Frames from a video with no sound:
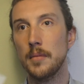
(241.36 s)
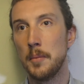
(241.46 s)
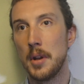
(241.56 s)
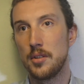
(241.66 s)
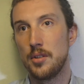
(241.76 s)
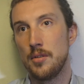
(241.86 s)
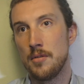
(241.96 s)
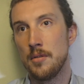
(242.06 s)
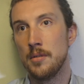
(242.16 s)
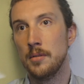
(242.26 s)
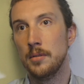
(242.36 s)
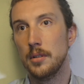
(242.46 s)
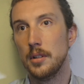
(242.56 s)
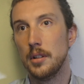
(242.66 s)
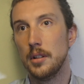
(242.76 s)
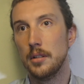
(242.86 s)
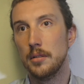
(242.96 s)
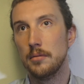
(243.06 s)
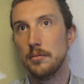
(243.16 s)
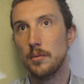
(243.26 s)
I'm not sure
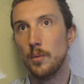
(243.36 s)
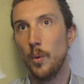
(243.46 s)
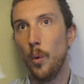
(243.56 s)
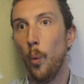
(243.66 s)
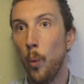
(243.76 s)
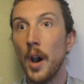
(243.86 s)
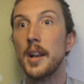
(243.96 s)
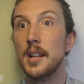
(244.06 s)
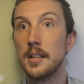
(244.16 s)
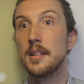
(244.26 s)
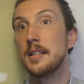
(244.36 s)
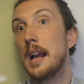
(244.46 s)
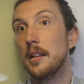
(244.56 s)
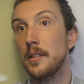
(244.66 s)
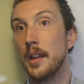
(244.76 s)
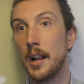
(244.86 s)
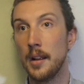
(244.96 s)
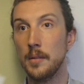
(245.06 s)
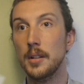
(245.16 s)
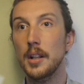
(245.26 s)
what it is exactly that
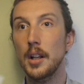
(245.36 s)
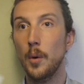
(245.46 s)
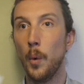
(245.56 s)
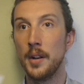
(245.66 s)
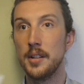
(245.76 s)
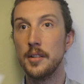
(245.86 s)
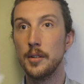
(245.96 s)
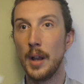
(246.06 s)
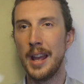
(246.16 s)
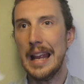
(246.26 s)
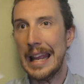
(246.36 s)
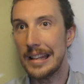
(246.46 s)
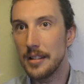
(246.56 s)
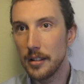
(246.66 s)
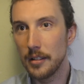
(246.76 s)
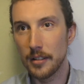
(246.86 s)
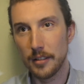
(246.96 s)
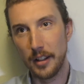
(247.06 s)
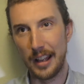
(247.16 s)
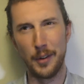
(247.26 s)
I wanted to do at 8.
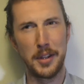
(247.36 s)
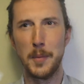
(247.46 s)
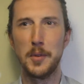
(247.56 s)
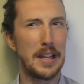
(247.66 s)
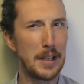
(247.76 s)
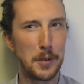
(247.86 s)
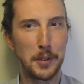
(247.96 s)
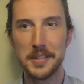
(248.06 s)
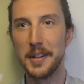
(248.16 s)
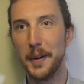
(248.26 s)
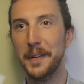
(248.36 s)
I don't think most 8-year-olds know